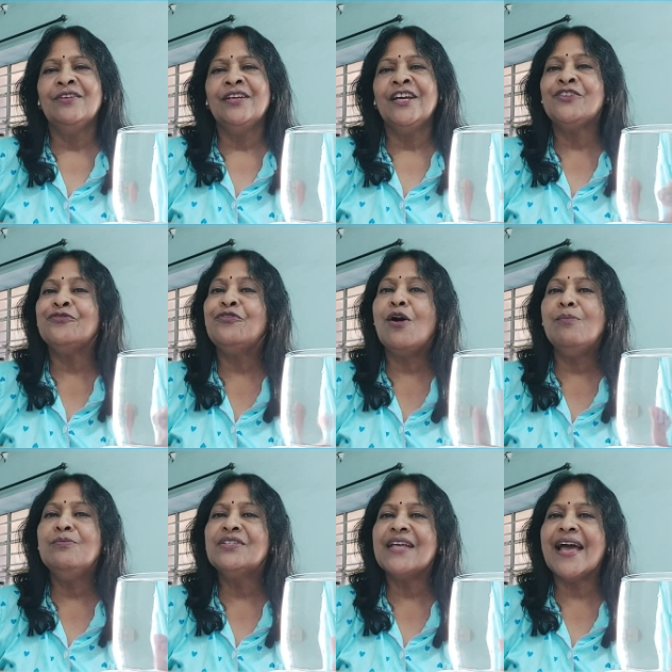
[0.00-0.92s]
It
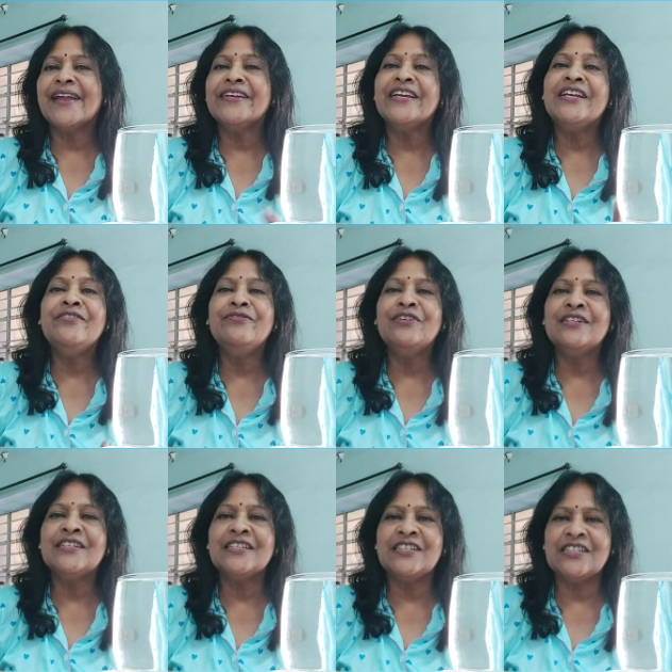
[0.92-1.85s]
forms an
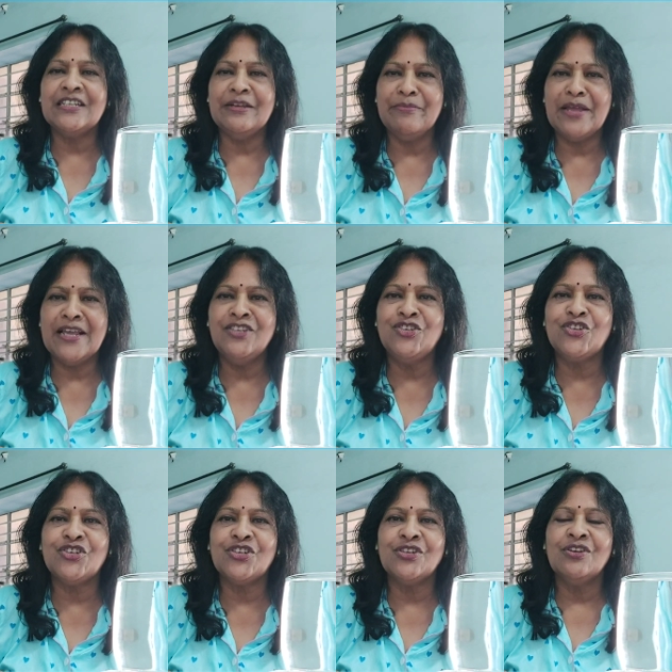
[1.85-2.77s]
inverted
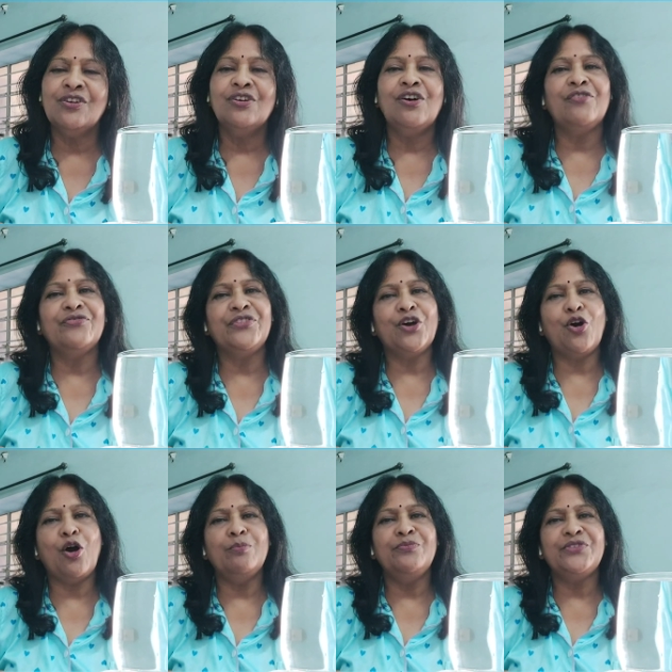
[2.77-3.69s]
image of the
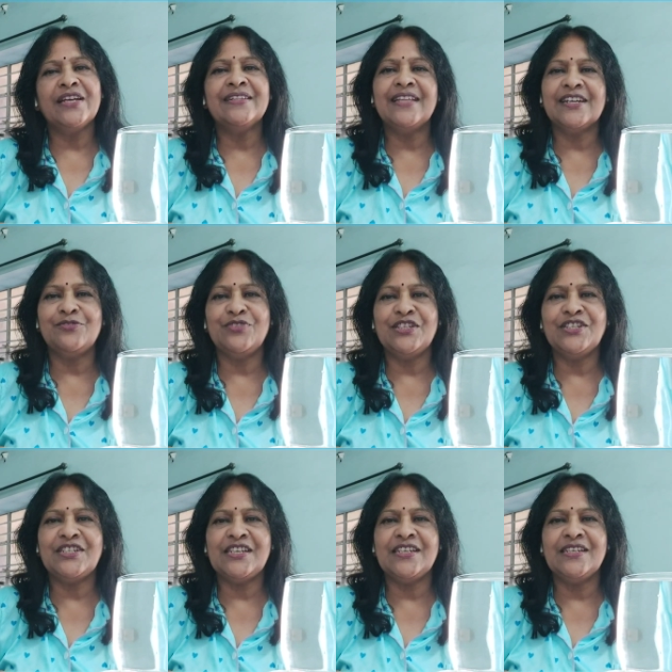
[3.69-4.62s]
object that we
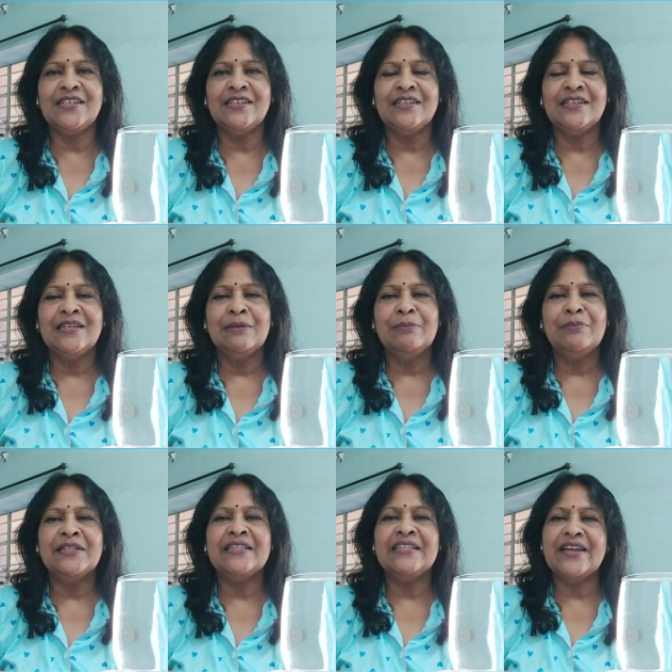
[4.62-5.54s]
see.
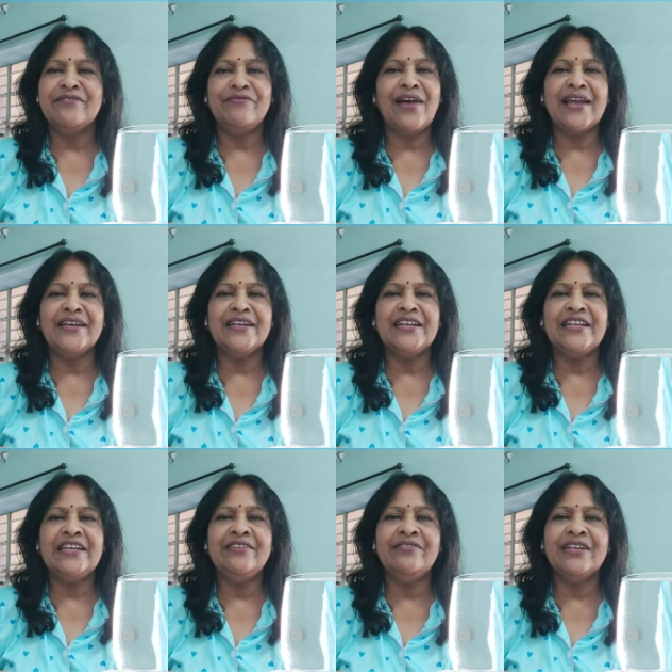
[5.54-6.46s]
But then
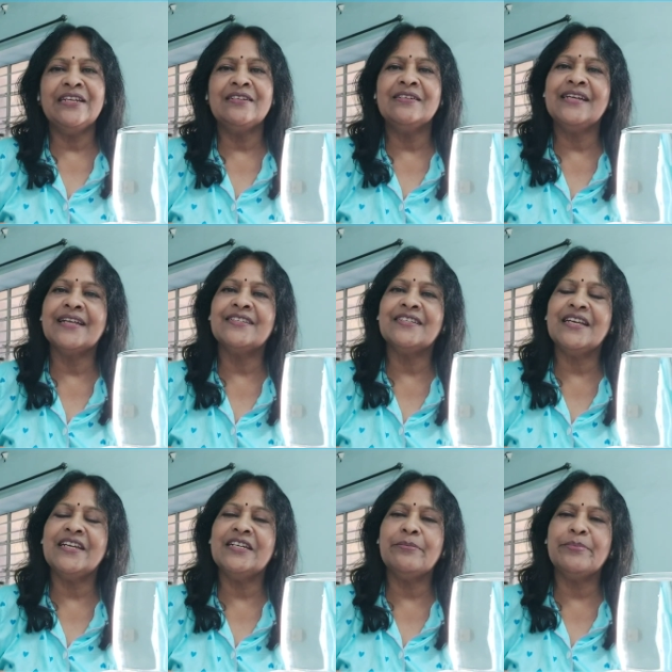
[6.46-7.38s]
finally, when it gets
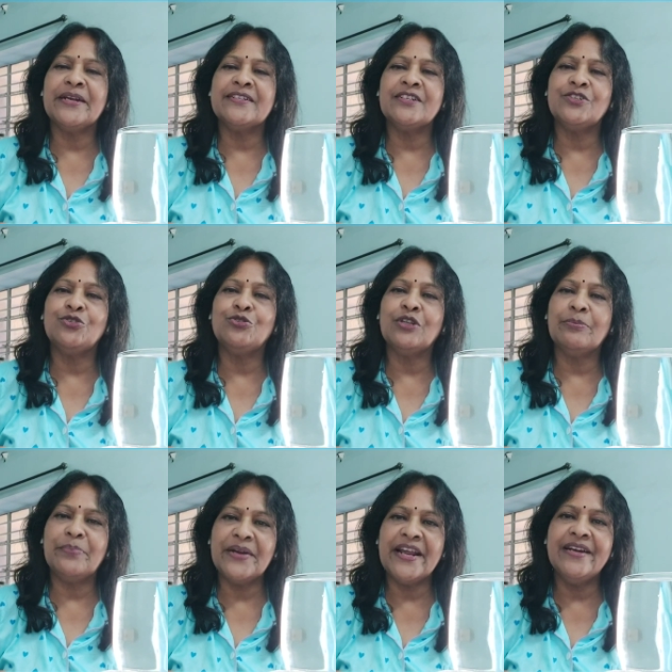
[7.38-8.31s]
interpreted to the
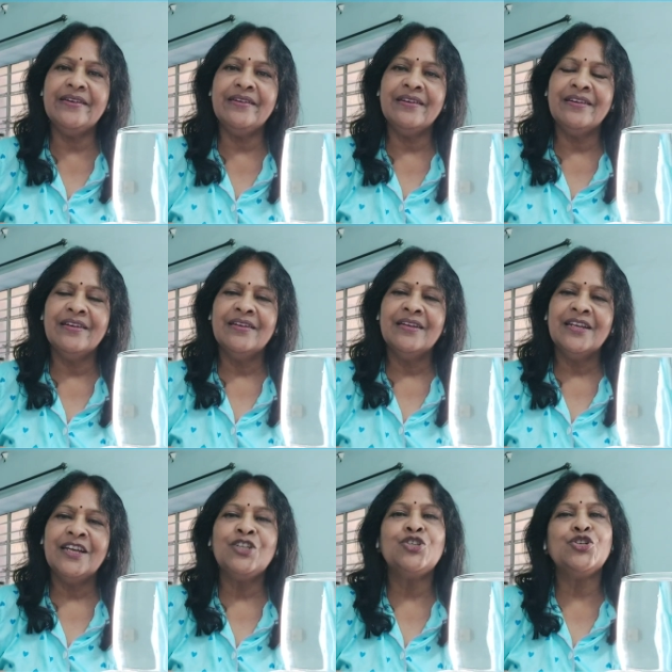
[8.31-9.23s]
brain,
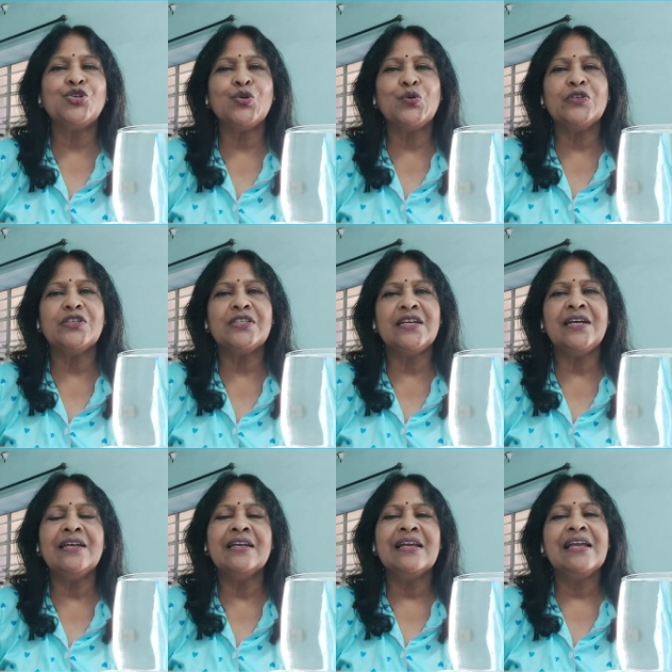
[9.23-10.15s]
it shows
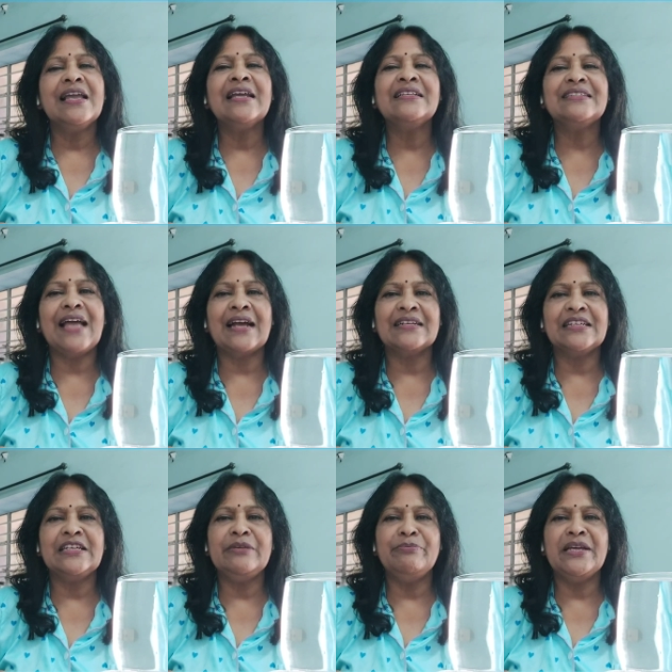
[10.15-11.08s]
the
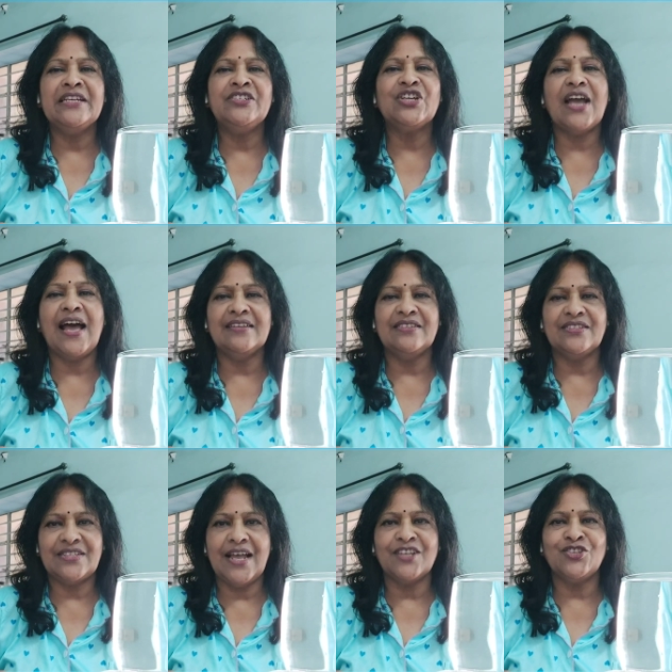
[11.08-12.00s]
exact image as
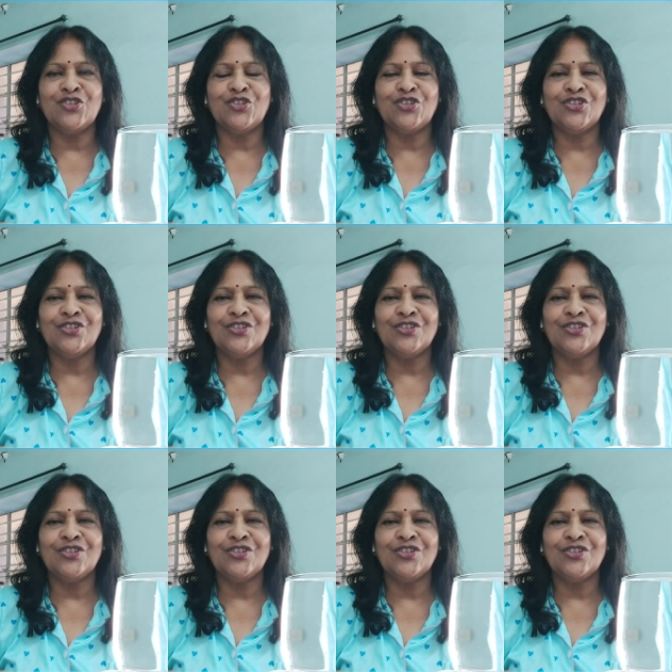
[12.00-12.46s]
such.